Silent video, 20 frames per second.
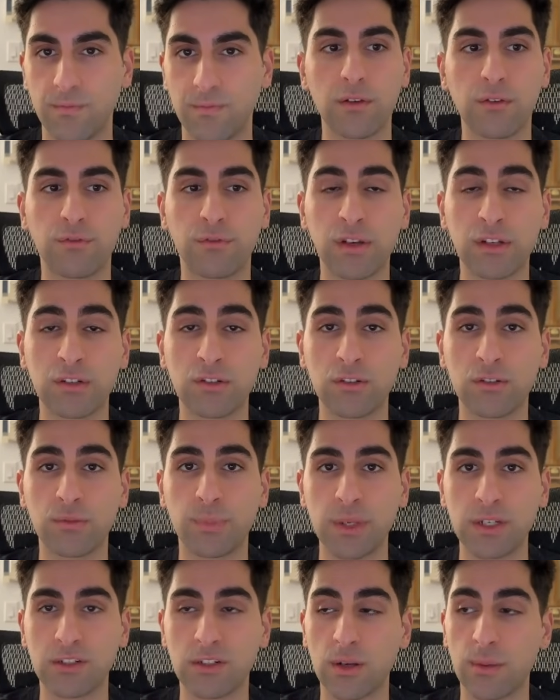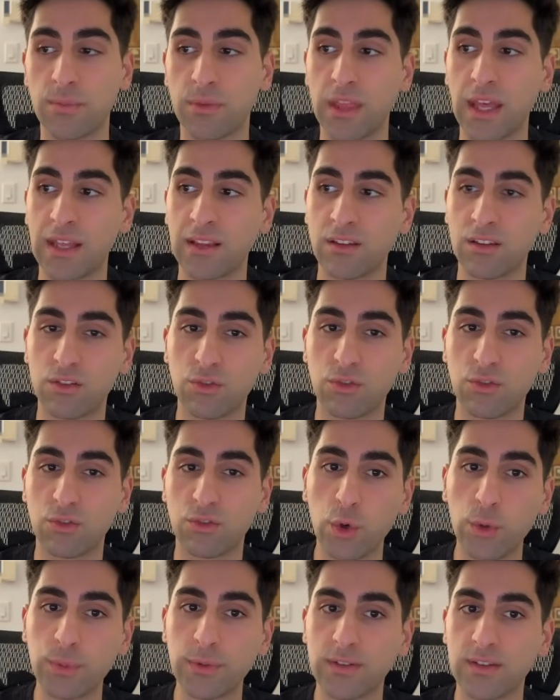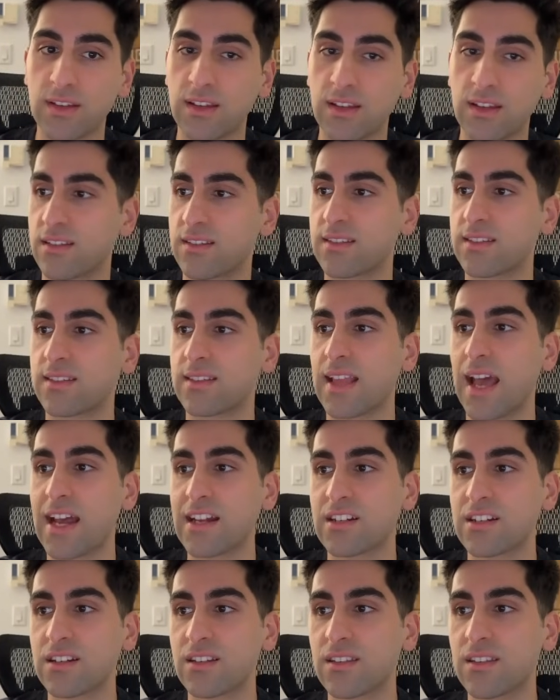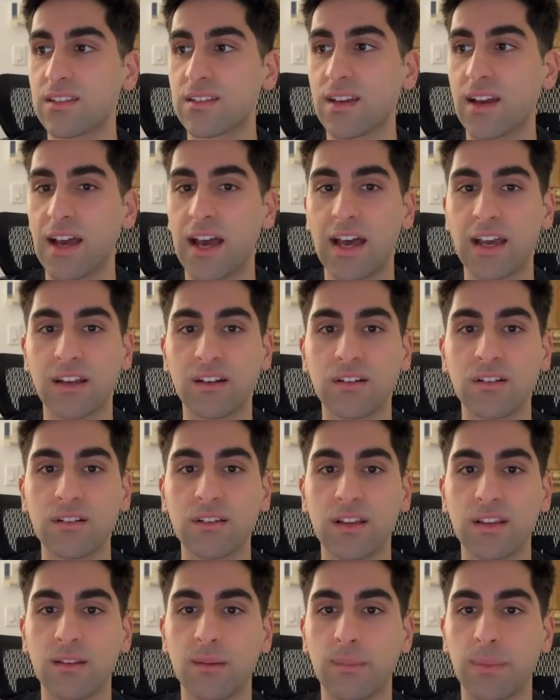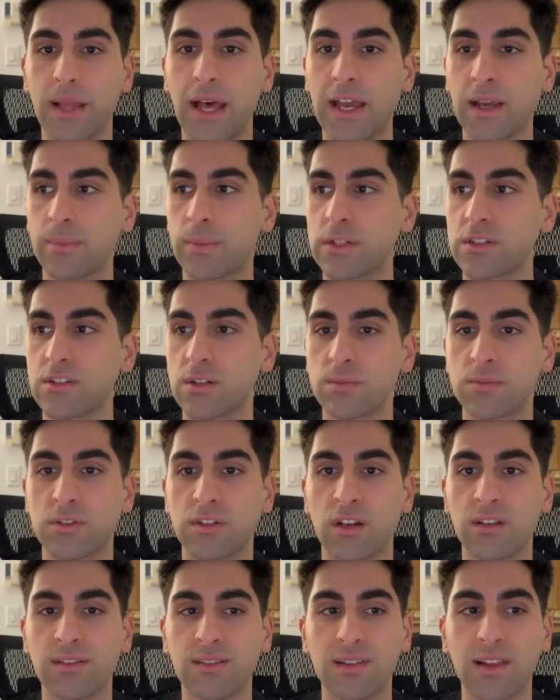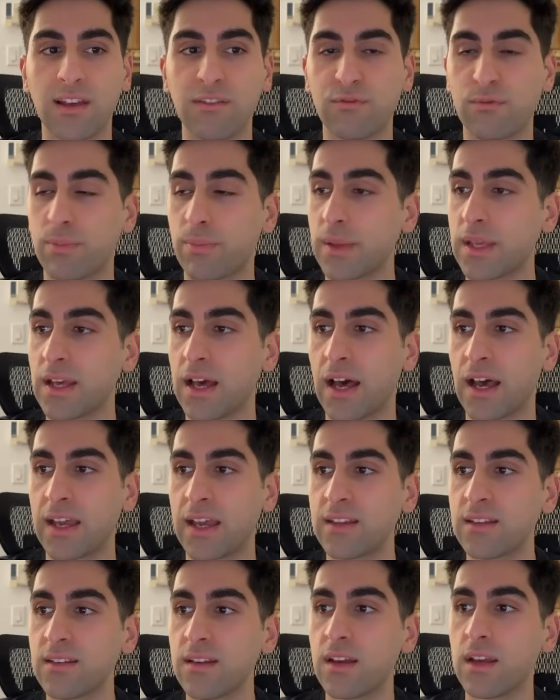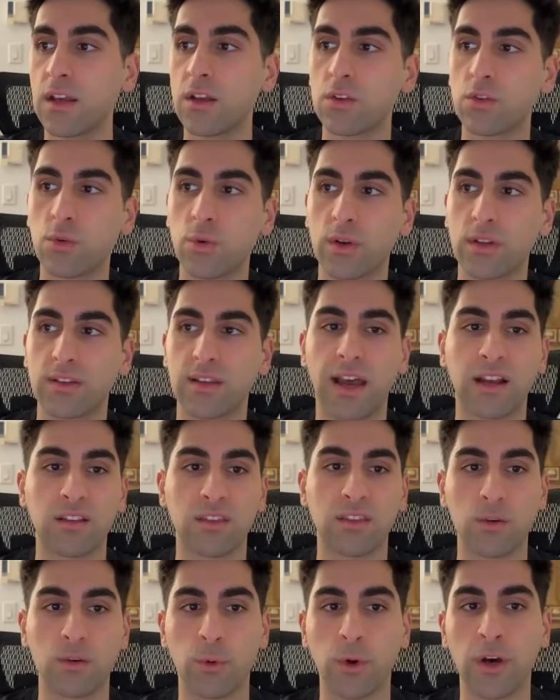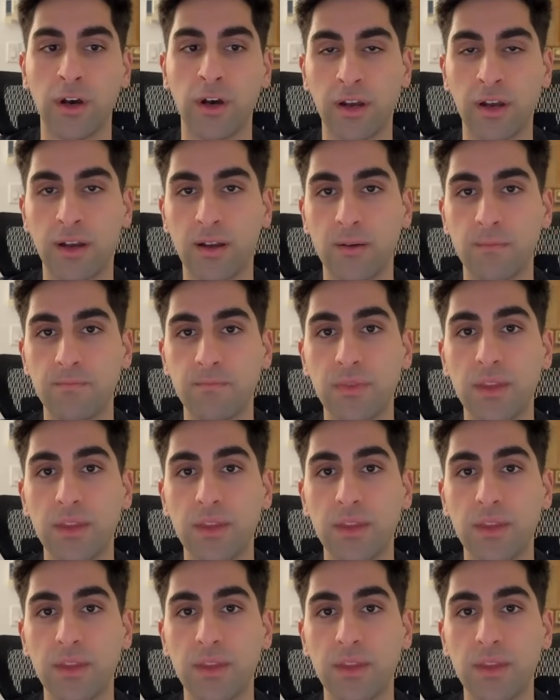Fischer's bishop then swoops in, snatching the diagonal that the black bishop just left behind to attack the rook.